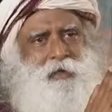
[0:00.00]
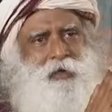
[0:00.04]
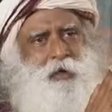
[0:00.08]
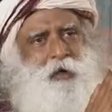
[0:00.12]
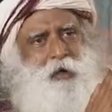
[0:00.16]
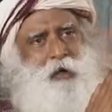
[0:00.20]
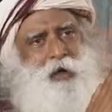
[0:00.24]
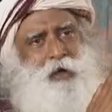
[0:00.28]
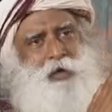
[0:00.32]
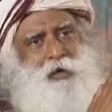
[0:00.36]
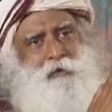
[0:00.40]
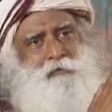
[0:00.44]

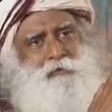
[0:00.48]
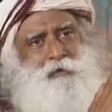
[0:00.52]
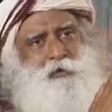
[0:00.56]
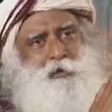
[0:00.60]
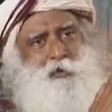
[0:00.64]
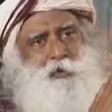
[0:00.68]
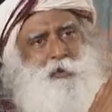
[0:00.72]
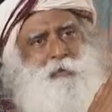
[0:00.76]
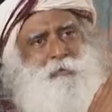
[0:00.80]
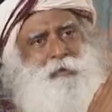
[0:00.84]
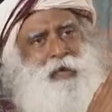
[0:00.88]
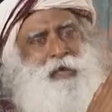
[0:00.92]
All of you
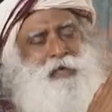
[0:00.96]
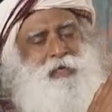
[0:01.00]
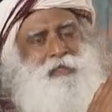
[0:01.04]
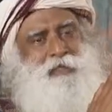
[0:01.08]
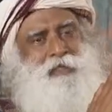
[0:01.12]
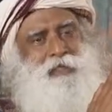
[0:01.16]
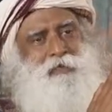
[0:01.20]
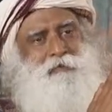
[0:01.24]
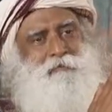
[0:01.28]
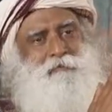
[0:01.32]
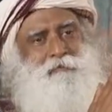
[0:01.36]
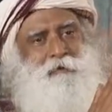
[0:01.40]
who are
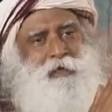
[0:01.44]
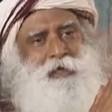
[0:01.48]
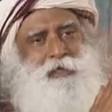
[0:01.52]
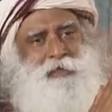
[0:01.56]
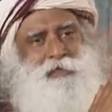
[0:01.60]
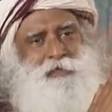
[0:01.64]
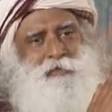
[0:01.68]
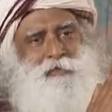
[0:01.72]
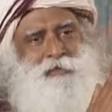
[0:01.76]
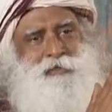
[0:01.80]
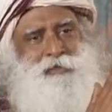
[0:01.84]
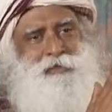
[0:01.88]
managing
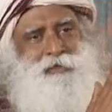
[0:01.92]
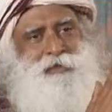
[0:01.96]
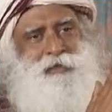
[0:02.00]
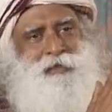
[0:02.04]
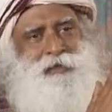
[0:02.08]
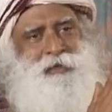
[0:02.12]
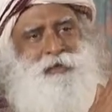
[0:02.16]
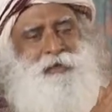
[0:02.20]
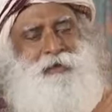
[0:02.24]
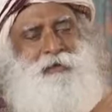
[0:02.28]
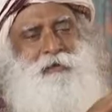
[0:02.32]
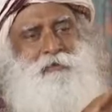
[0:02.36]

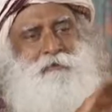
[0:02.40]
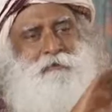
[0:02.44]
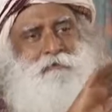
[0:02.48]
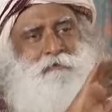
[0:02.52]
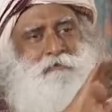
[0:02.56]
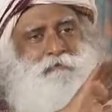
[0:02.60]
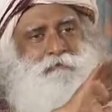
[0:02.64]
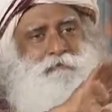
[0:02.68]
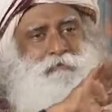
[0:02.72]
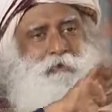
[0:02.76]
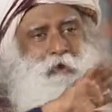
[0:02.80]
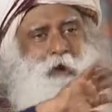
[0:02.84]

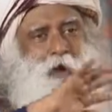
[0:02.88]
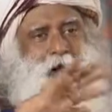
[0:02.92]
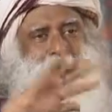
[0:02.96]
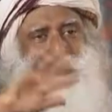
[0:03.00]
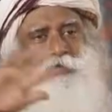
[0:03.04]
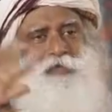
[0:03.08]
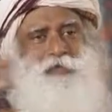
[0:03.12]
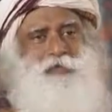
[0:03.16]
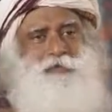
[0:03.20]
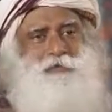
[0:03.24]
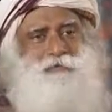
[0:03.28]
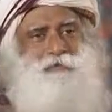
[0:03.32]

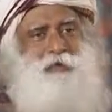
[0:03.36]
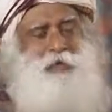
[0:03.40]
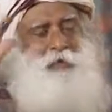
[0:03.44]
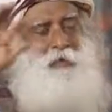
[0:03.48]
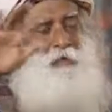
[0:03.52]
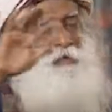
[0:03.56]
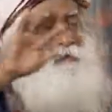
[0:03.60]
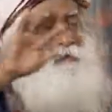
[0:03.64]
false fake